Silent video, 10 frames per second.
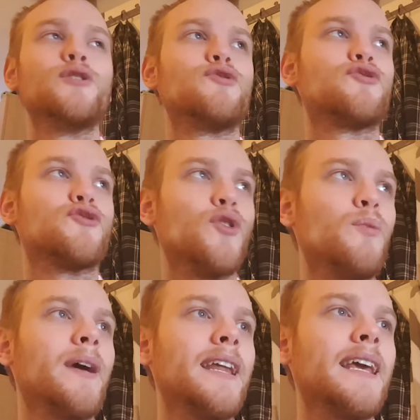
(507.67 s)
So
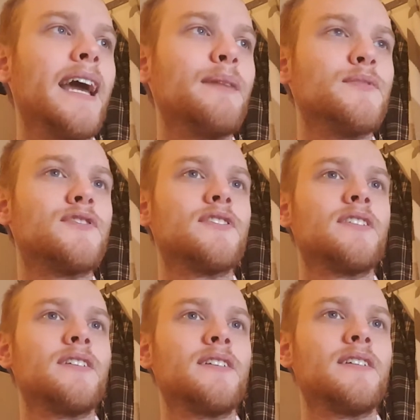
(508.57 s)
many games
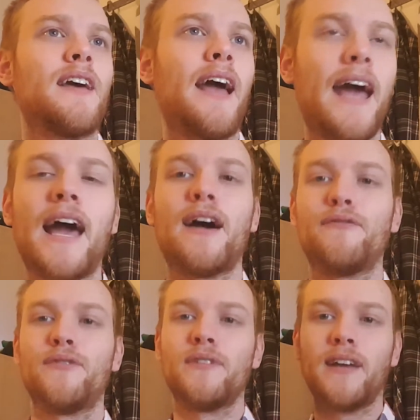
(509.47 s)

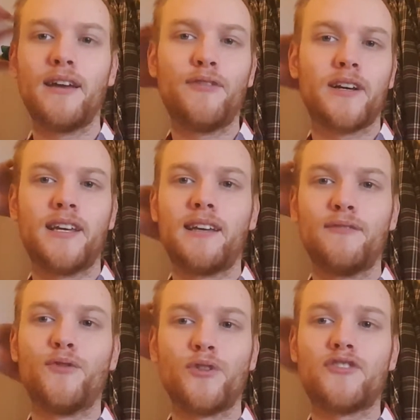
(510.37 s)
have a
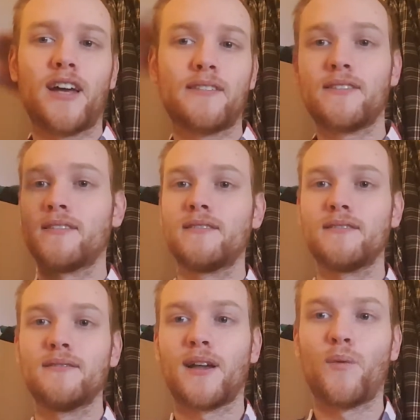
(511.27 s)
fucking voice chat.
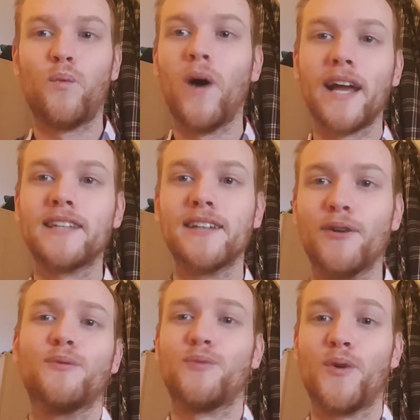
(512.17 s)
Like, why
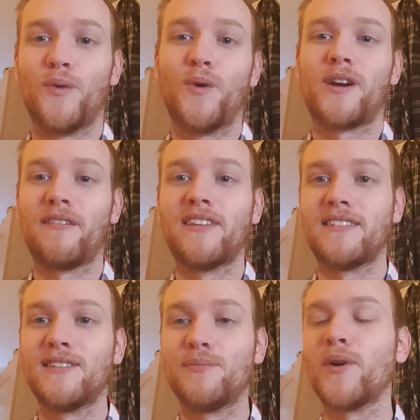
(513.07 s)
don't World of Warcraft
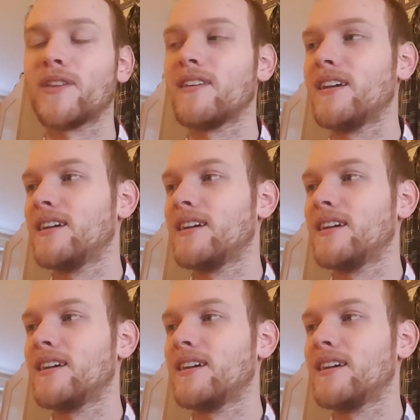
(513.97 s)
at this point?